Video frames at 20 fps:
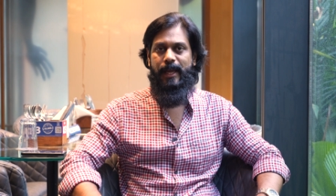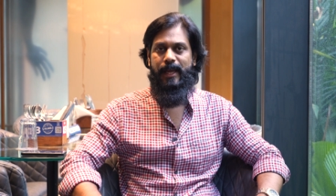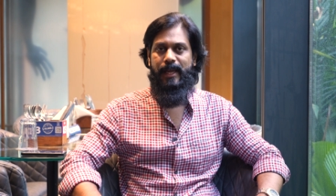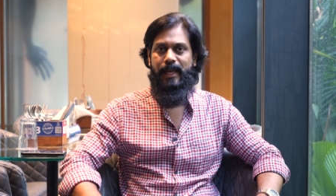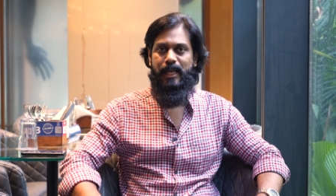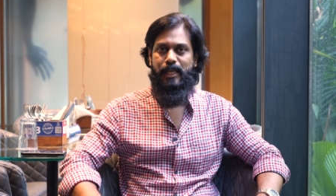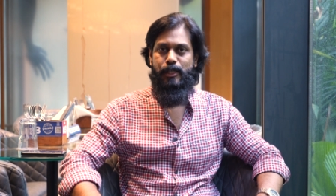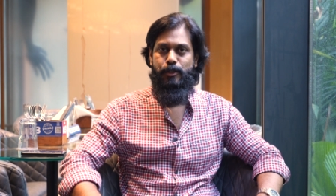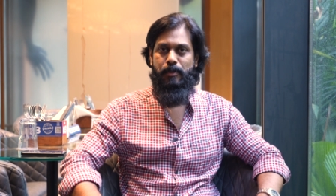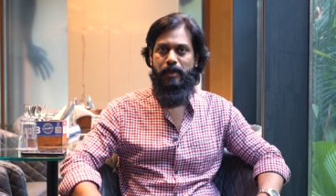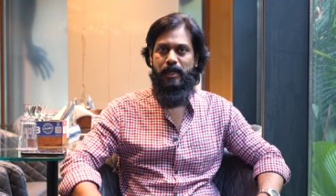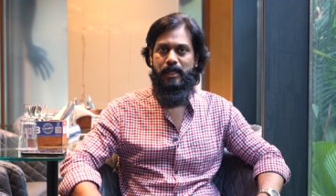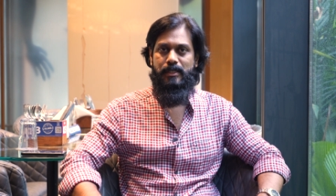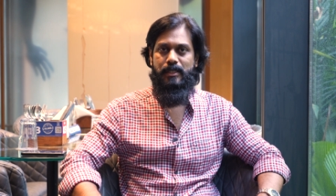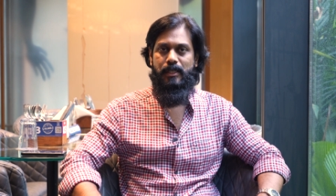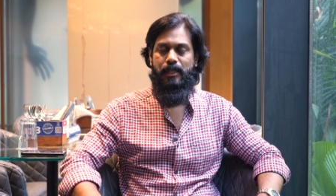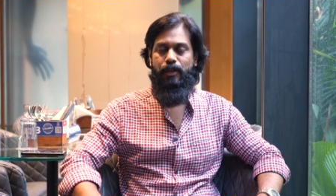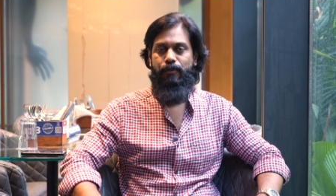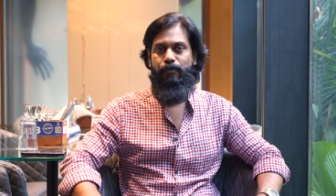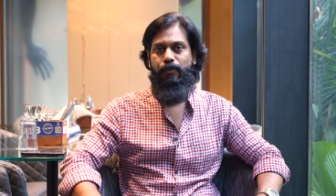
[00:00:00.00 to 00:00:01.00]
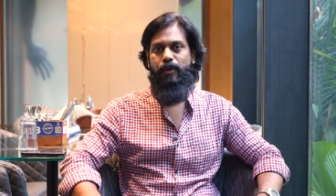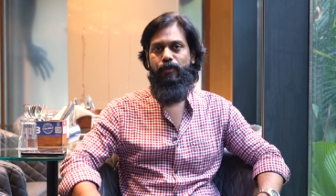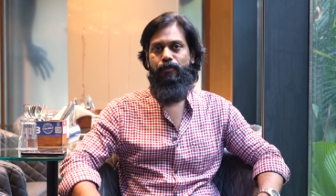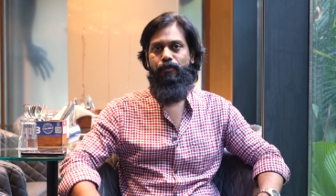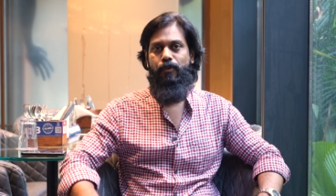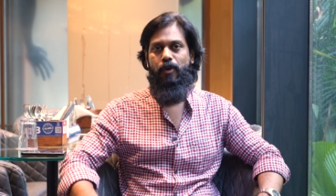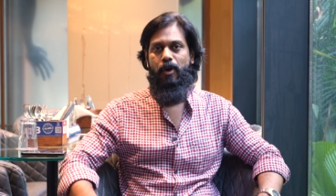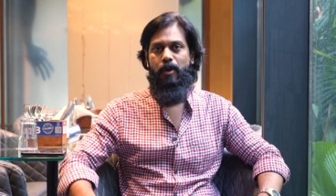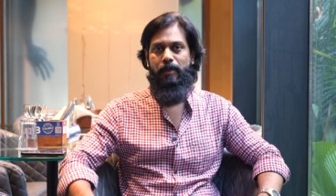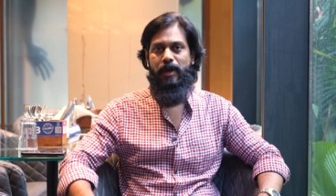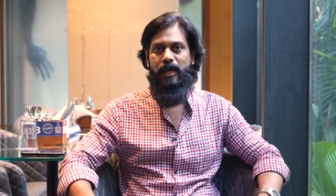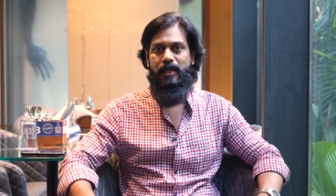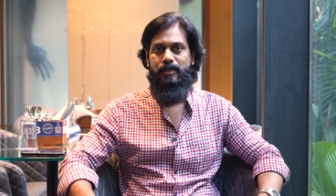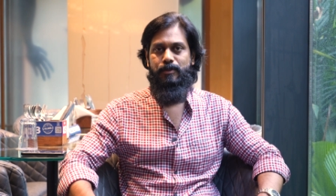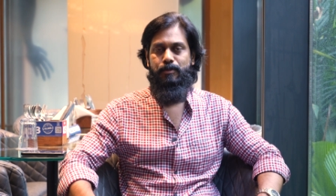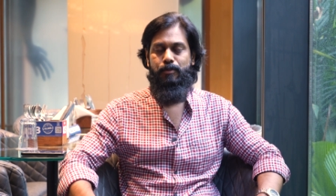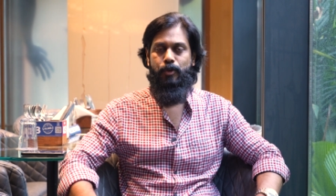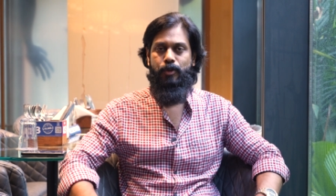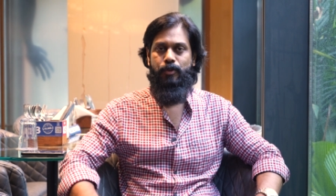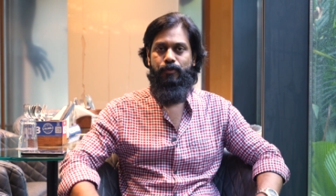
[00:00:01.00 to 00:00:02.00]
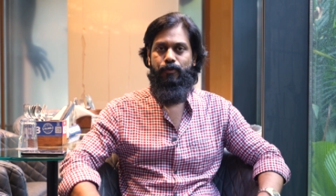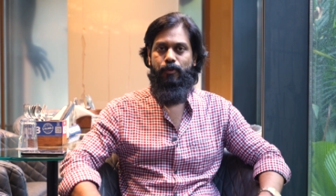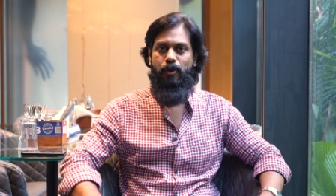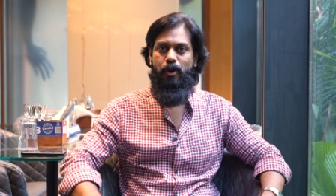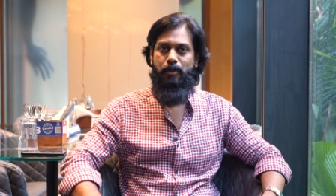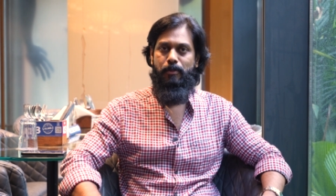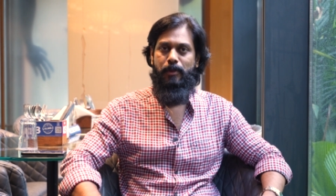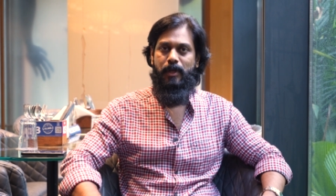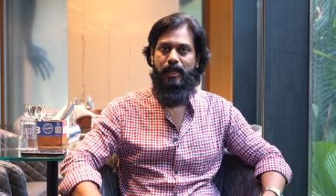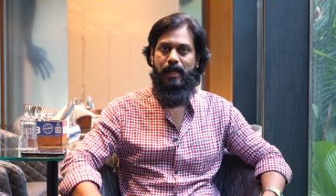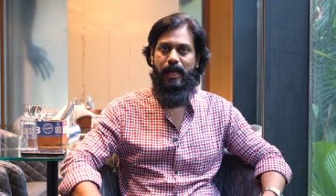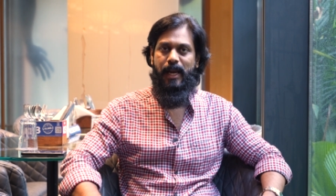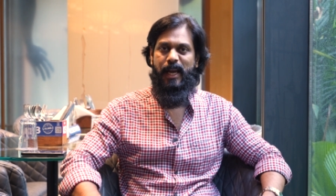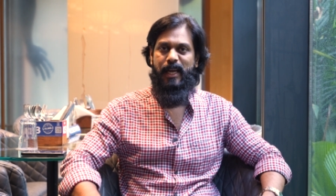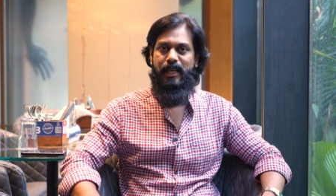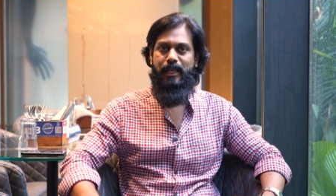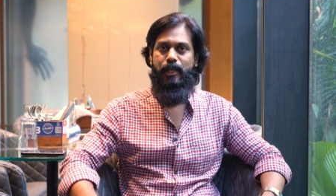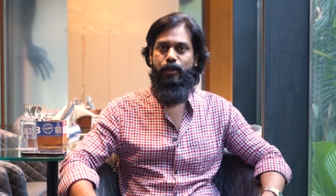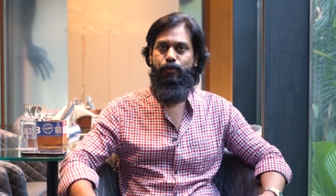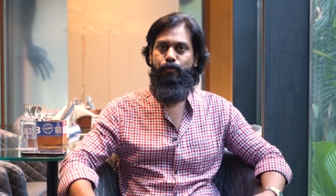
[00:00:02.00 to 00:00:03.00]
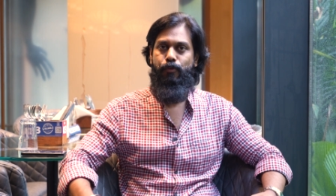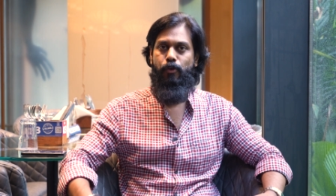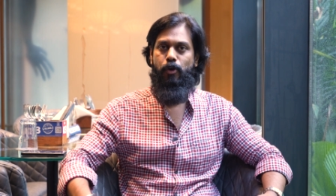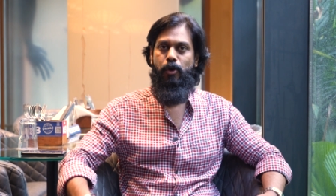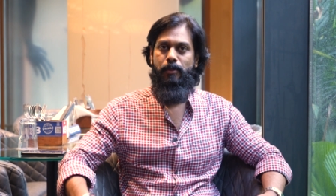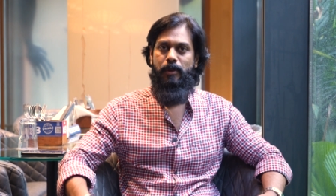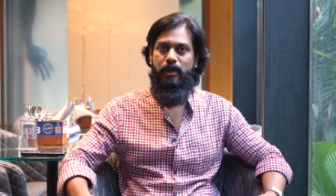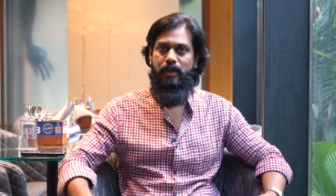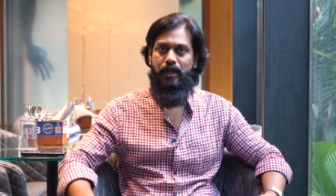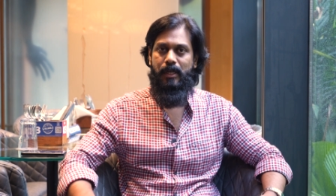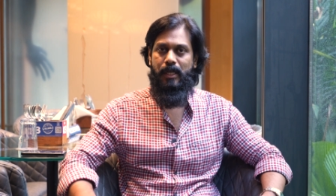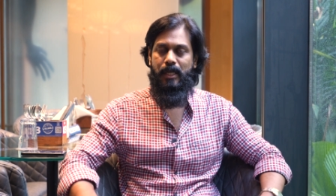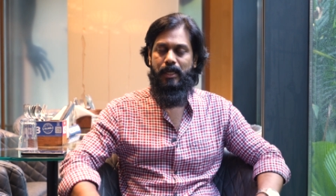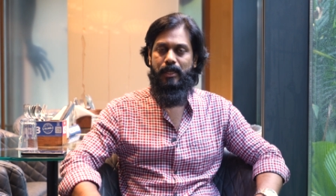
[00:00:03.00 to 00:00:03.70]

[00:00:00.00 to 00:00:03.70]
engagements in different formats, both formal and informal,